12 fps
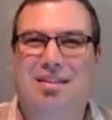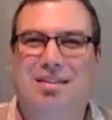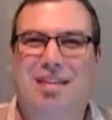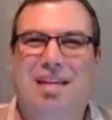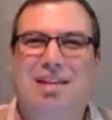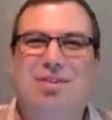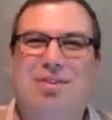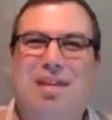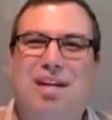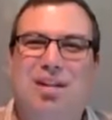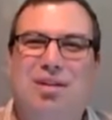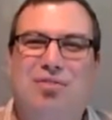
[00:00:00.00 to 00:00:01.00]
Thank you,
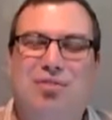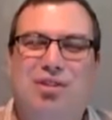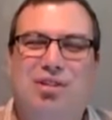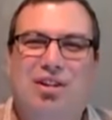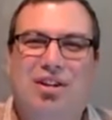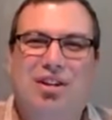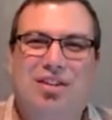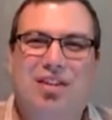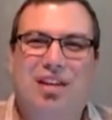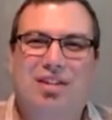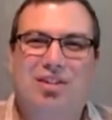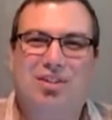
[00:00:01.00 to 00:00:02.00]
Kelly, for sharing
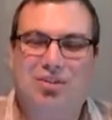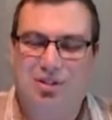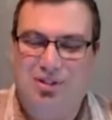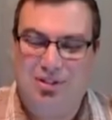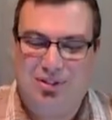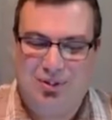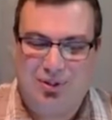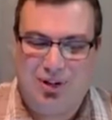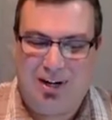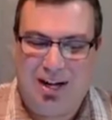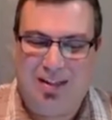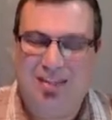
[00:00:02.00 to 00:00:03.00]
that children's
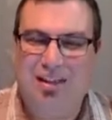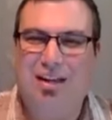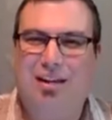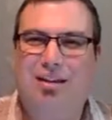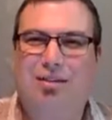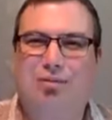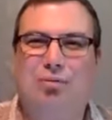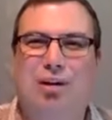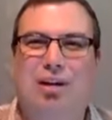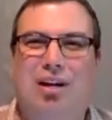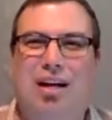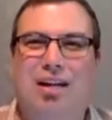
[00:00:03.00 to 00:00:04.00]
story. I think
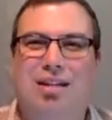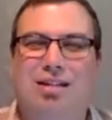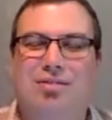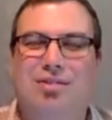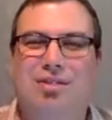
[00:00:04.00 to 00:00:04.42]
I can